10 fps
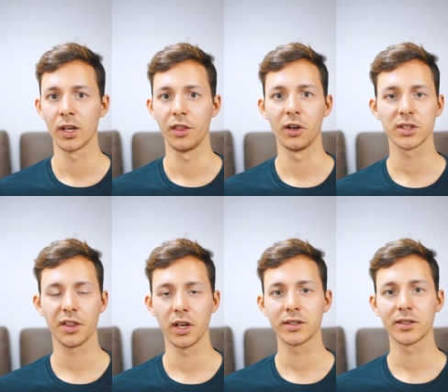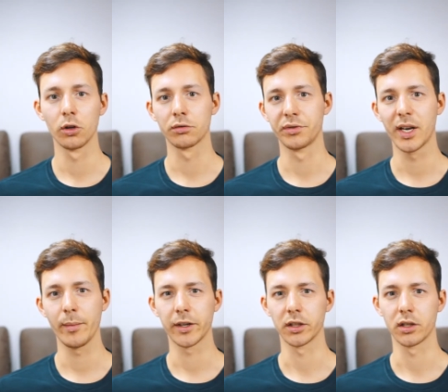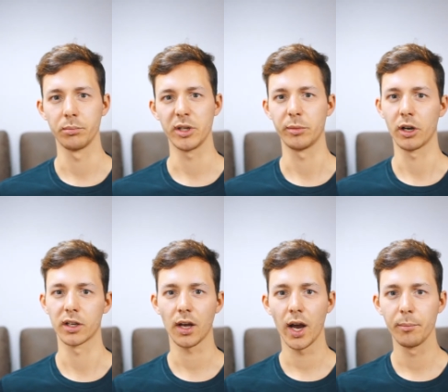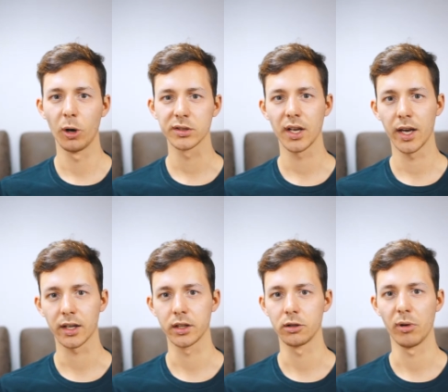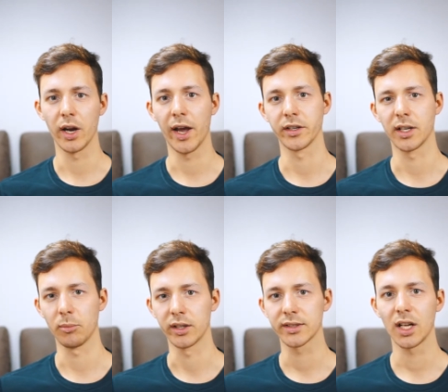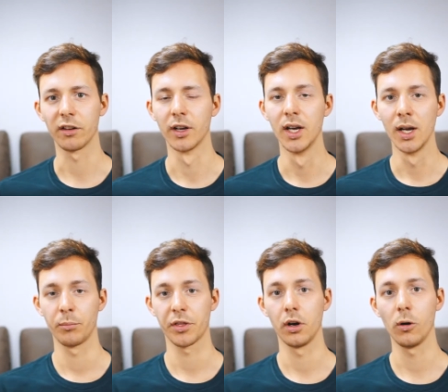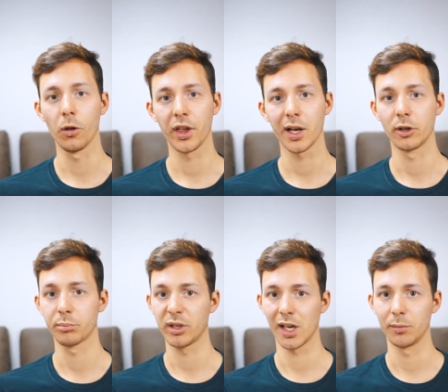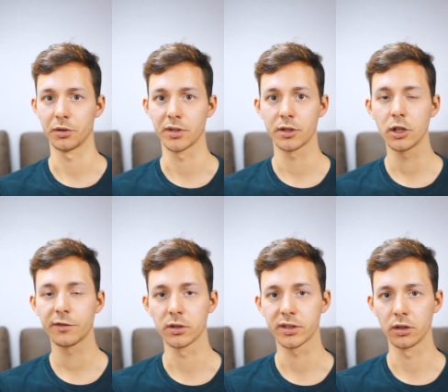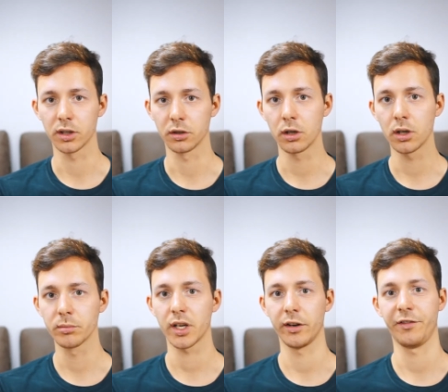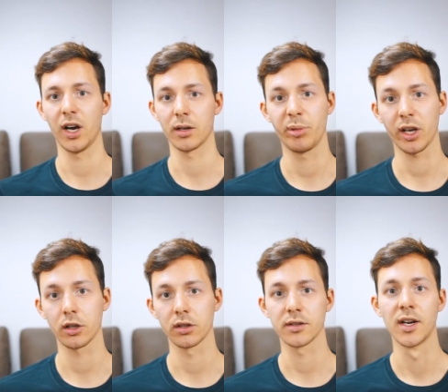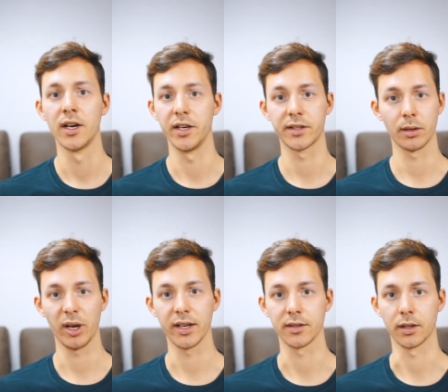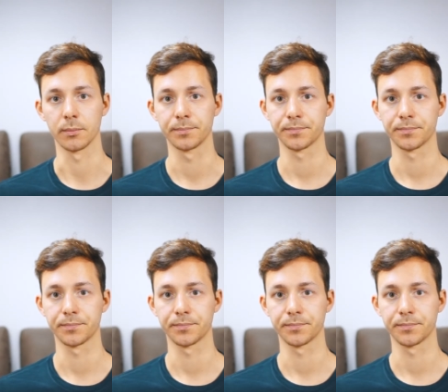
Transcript: those things don't really matter to me because I most likely do my editing myself. But the whole thing about being able to search for certain terms and find pictures is amazing.